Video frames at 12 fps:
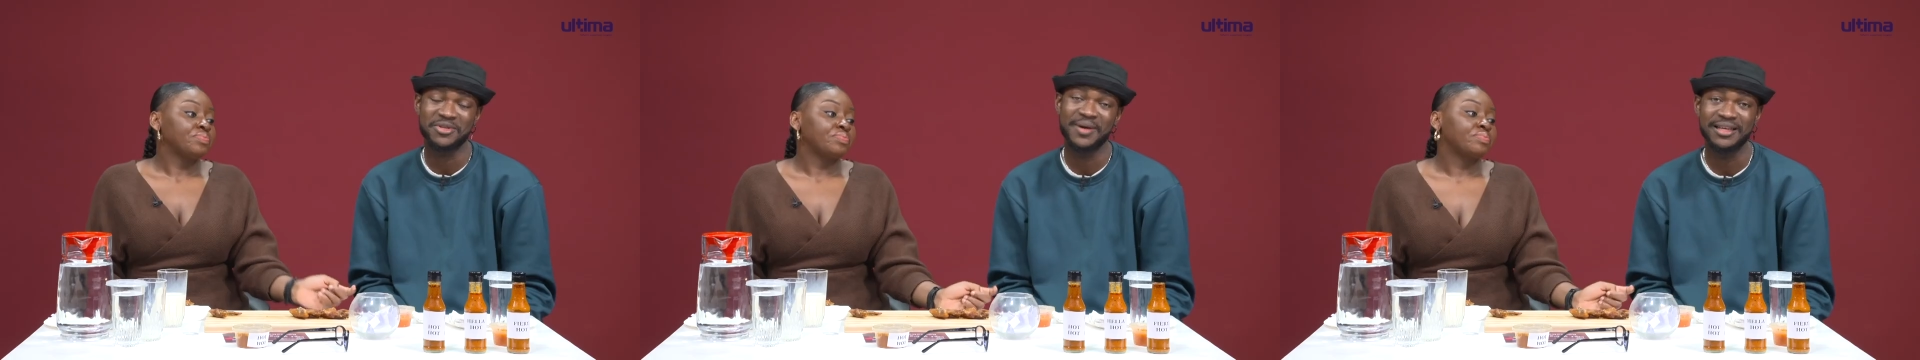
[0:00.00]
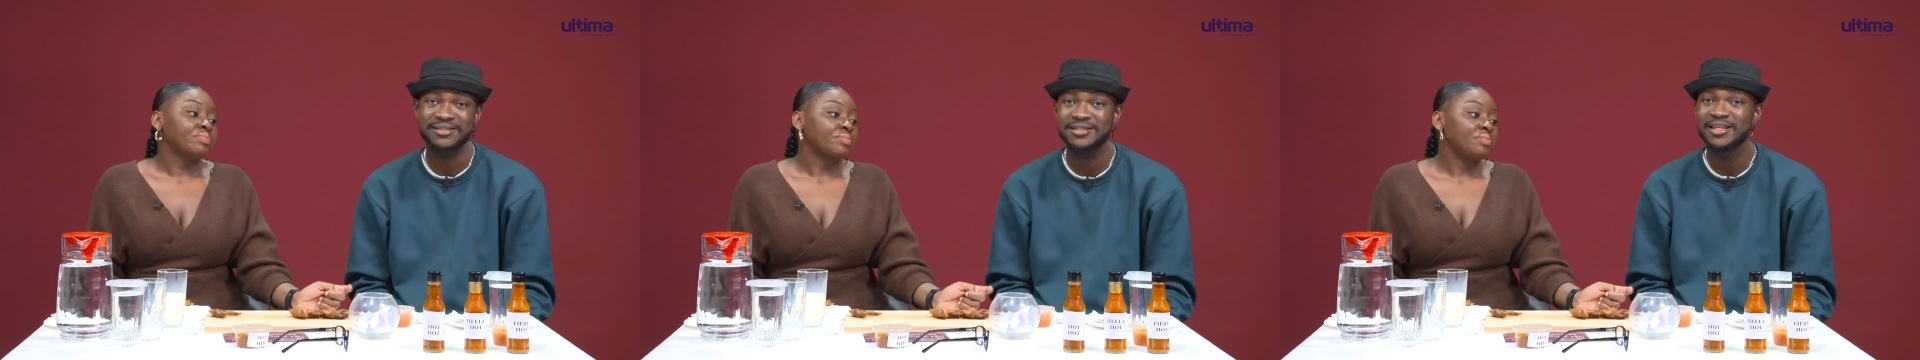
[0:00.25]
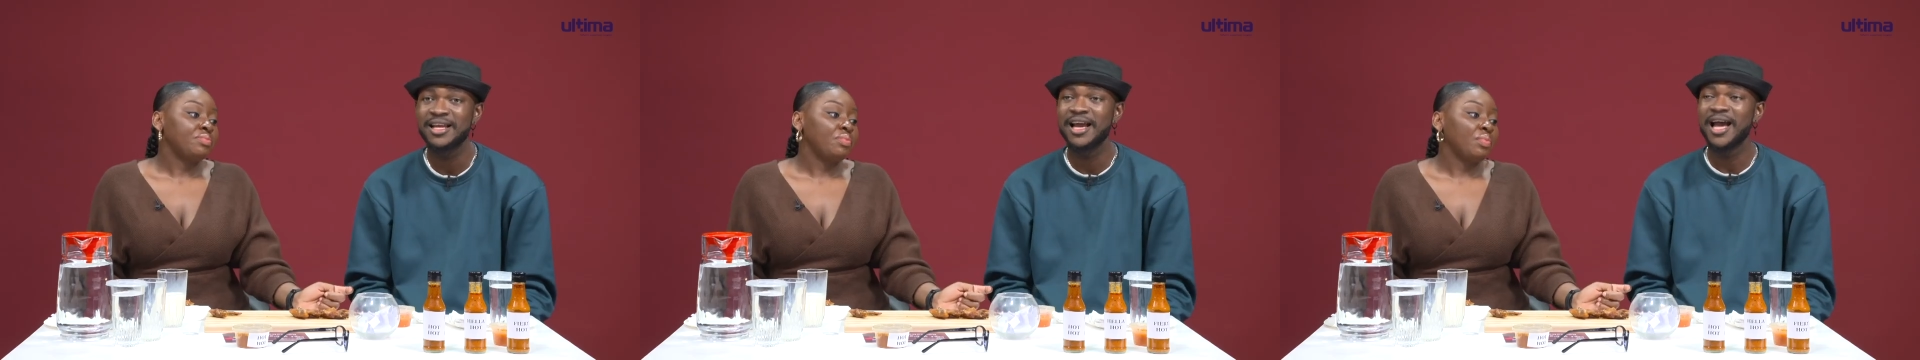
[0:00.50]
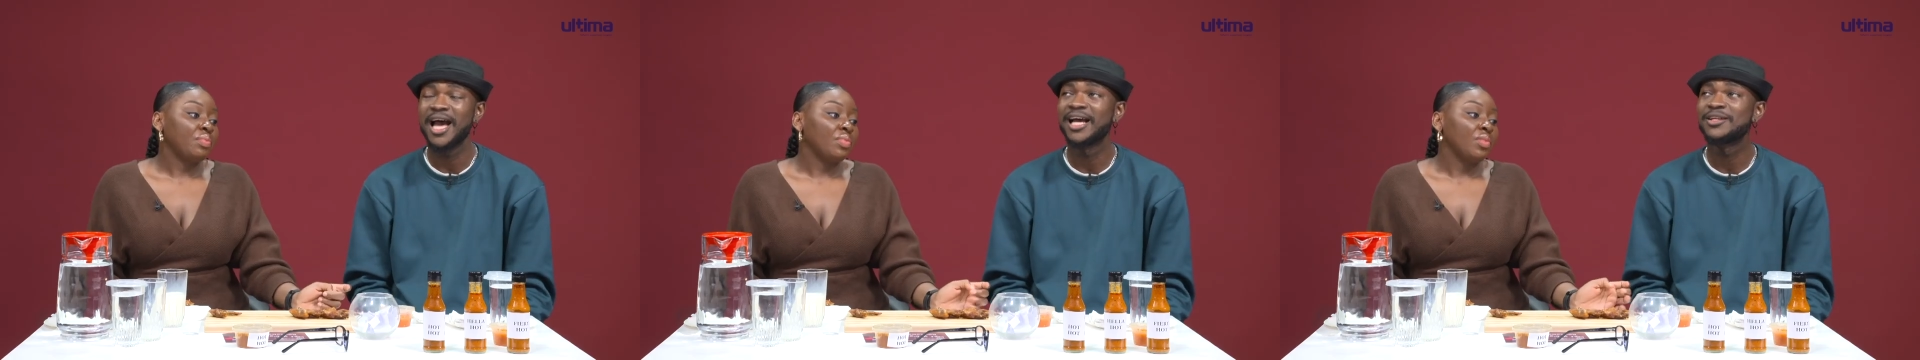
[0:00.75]
Speaker 1: it's all right.
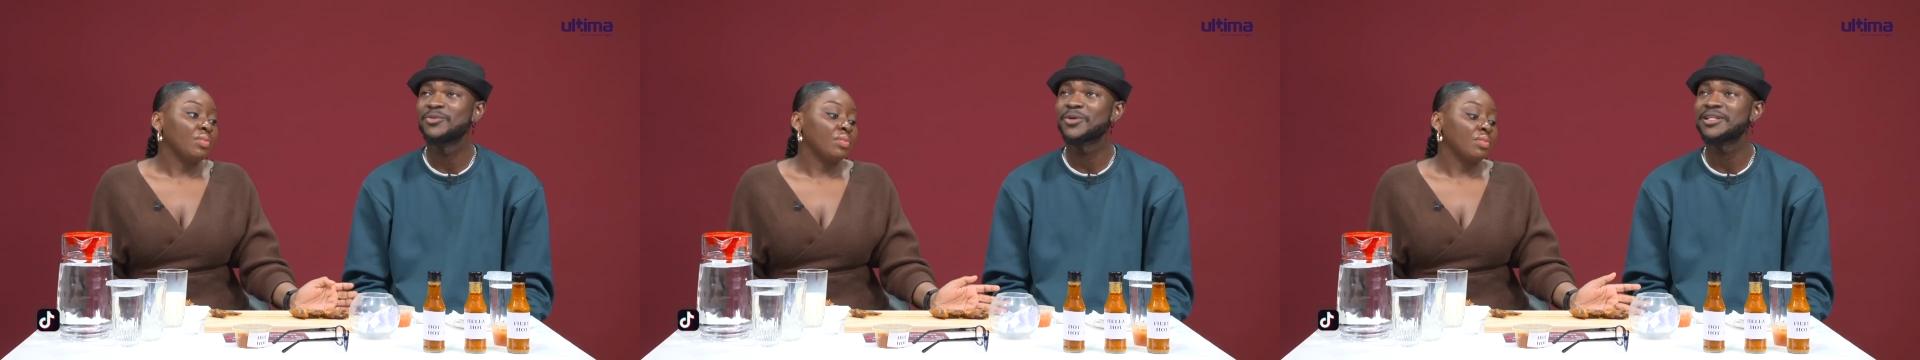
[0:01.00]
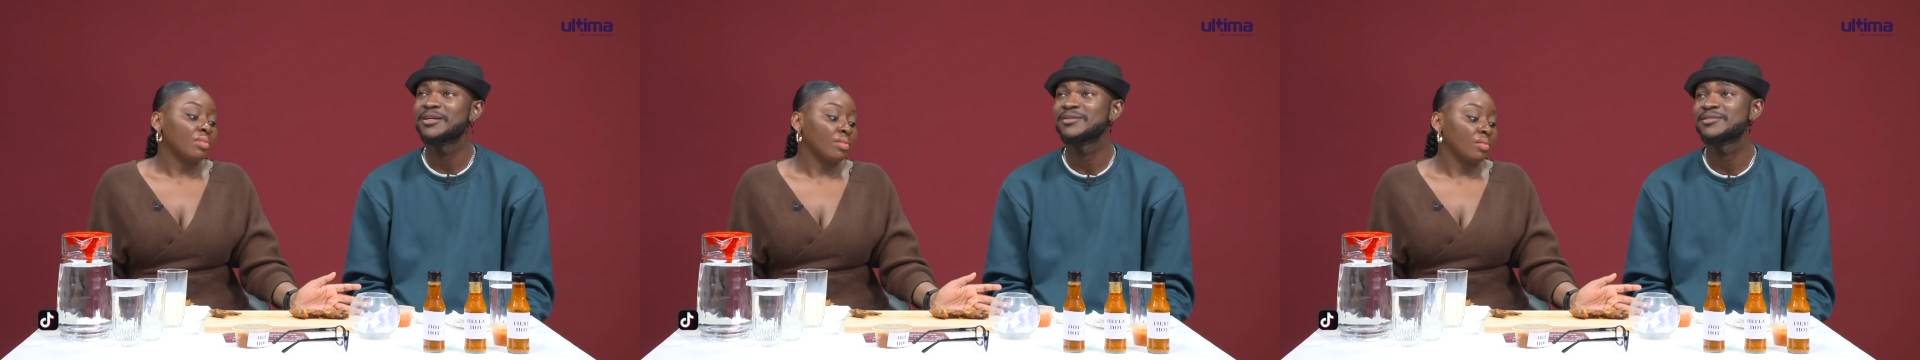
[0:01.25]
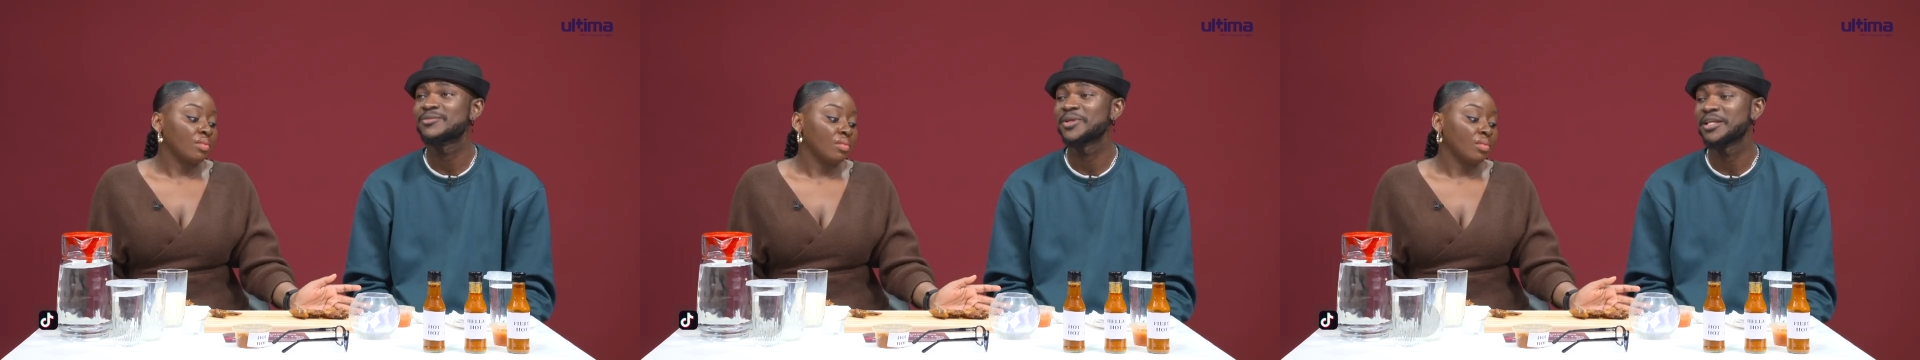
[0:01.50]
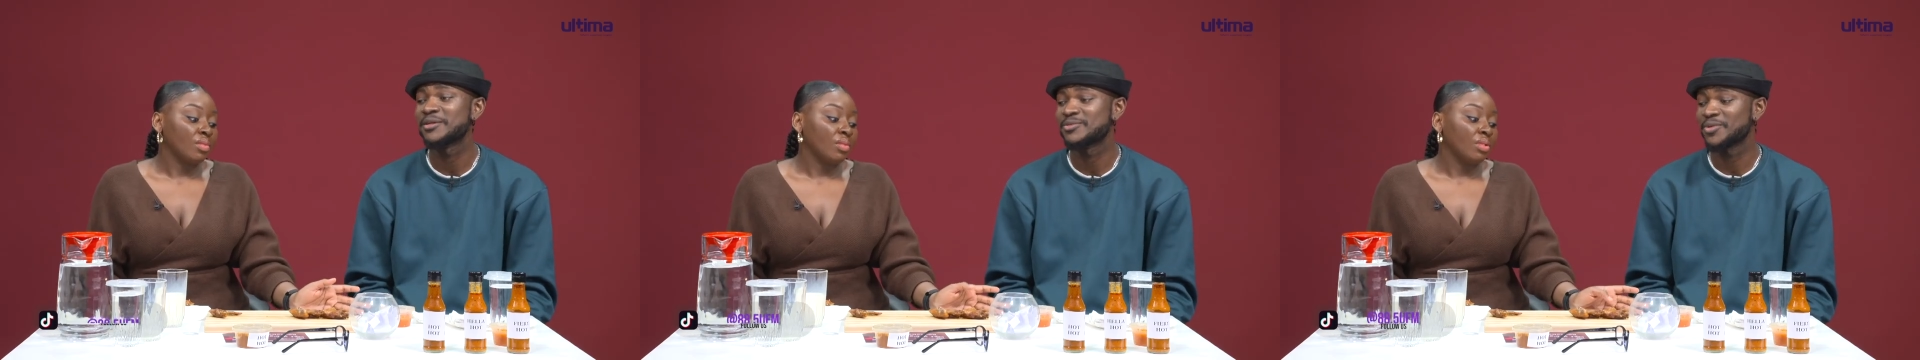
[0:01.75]
And what else?
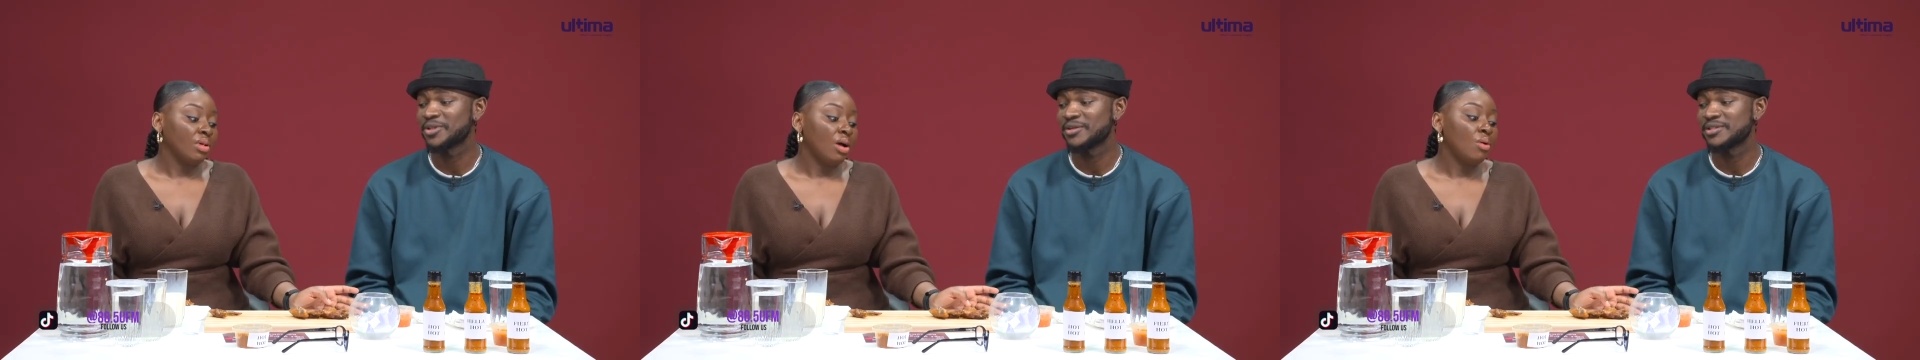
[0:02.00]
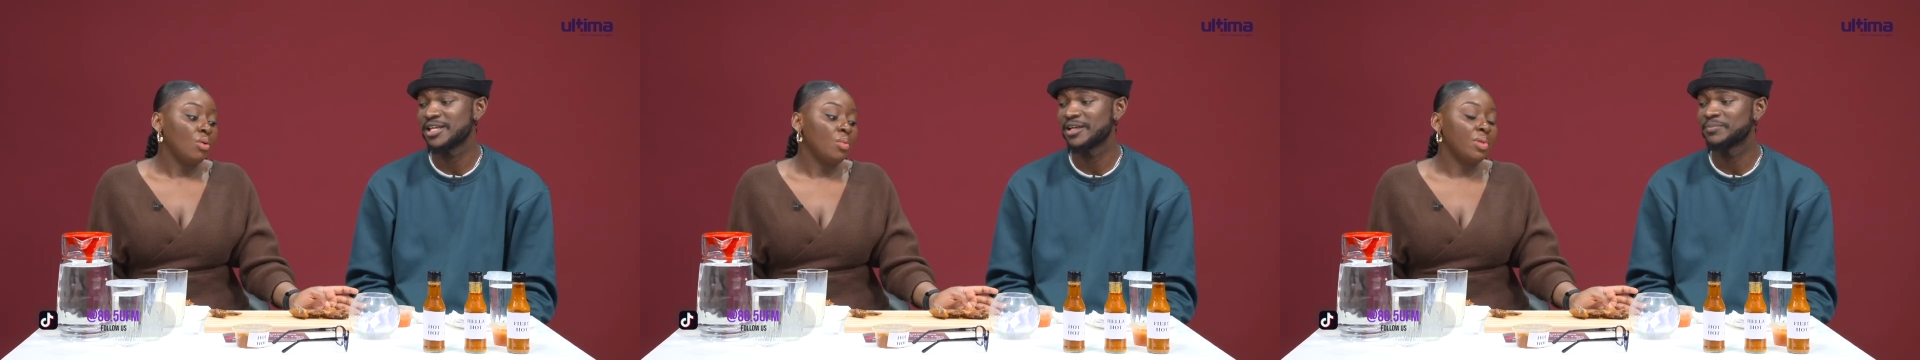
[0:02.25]
What else? What else? I'll